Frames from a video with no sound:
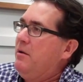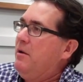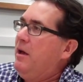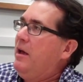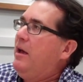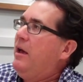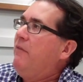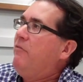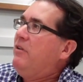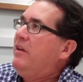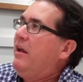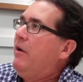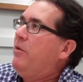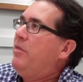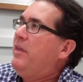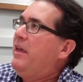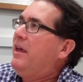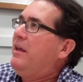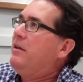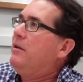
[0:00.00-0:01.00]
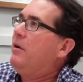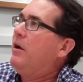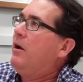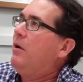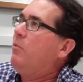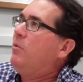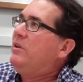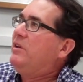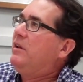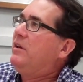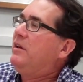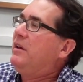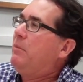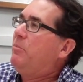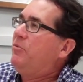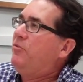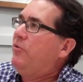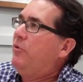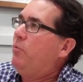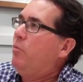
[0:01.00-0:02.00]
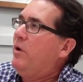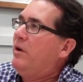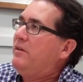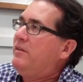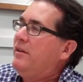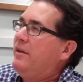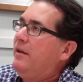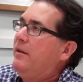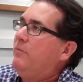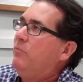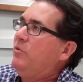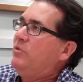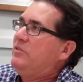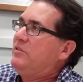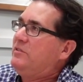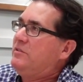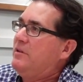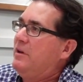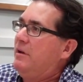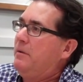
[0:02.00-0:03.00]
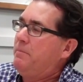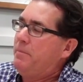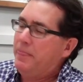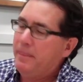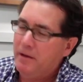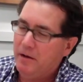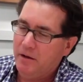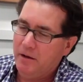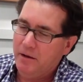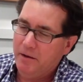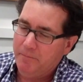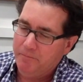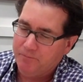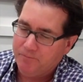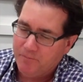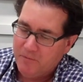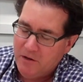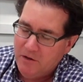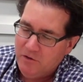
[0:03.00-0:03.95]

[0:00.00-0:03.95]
Uh, every now and then, uh, we did an episode 110, which is the um,